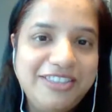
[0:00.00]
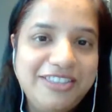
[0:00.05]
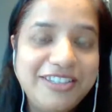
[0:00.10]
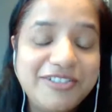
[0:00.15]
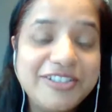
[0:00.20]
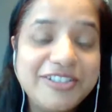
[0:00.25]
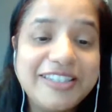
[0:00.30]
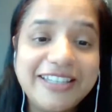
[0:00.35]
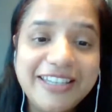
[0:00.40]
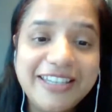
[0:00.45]

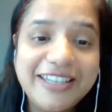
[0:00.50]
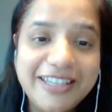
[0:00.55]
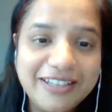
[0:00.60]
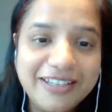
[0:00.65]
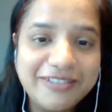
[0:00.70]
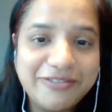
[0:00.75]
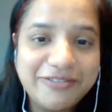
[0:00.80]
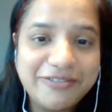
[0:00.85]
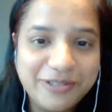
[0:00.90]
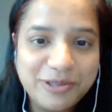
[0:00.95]
There is
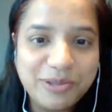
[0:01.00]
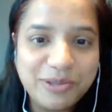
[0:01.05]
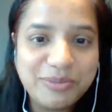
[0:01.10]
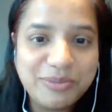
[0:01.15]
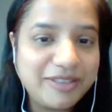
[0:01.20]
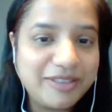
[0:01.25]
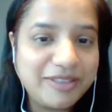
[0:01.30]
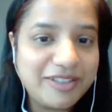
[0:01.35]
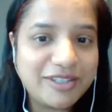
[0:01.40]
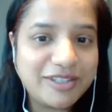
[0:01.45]
enough
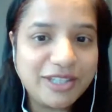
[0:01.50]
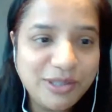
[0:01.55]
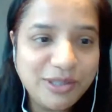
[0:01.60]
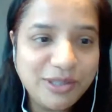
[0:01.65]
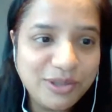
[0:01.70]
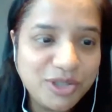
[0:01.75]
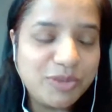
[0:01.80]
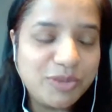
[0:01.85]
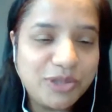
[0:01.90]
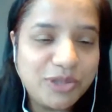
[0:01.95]
room in this
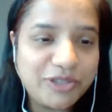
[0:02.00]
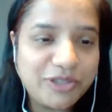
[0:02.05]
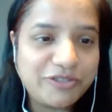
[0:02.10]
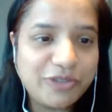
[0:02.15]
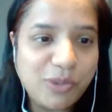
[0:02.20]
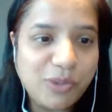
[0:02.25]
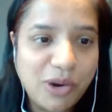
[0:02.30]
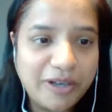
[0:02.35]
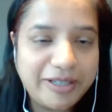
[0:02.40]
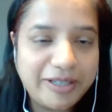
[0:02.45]
huge boat of
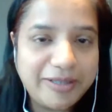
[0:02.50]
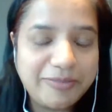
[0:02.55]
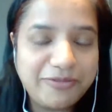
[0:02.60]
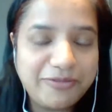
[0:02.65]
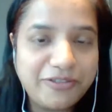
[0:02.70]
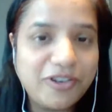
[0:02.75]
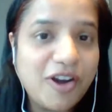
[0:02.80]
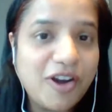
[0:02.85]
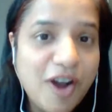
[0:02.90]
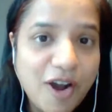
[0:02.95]
quantum
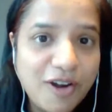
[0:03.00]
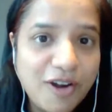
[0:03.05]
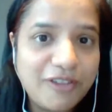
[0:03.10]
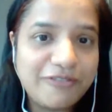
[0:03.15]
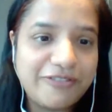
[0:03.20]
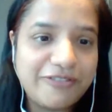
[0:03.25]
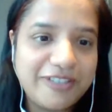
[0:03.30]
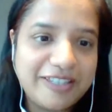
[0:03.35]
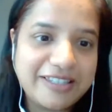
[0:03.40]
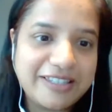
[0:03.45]
for all
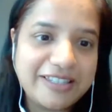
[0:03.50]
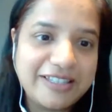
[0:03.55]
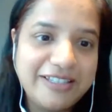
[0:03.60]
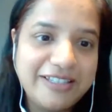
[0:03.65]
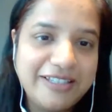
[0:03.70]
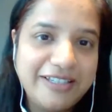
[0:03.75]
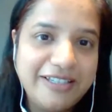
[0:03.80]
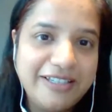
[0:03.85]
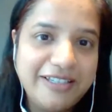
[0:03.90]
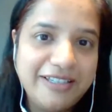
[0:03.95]
of us,
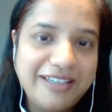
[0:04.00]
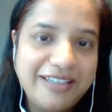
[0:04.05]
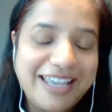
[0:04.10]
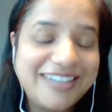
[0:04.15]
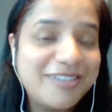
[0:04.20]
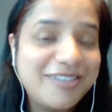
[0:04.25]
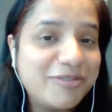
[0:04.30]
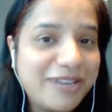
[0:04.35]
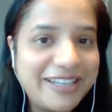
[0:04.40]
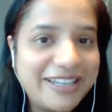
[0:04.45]

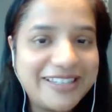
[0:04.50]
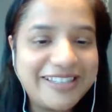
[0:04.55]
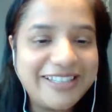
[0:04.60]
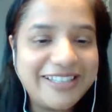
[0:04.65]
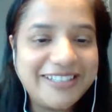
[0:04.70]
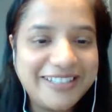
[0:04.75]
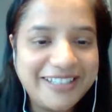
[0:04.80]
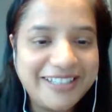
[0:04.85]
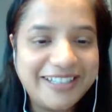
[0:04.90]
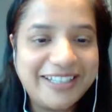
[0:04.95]
and a
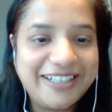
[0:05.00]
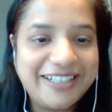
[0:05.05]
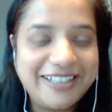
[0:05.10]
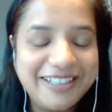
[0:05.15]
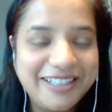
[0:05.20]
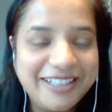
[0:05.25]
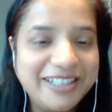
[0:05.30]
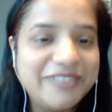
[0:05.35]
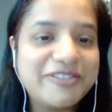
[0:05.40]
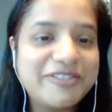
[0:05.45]
rising tide
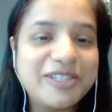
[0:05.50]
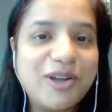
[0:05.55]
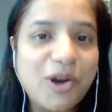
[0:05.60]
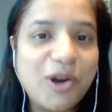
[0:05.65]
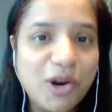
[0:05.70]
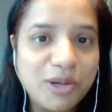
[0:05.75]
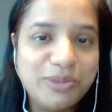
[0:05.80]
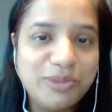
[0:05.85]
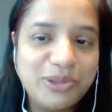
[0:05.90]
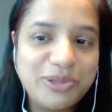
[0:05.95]
lifts
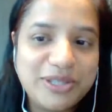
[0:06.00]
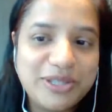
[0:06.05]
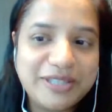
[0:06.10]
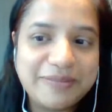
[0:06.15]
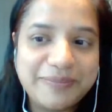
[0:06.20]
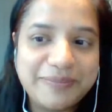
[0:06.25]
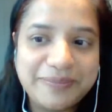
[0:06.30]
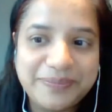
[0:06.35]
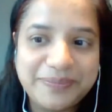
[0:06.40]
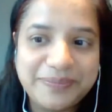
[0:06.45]
all
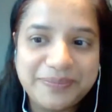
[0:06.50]
boats.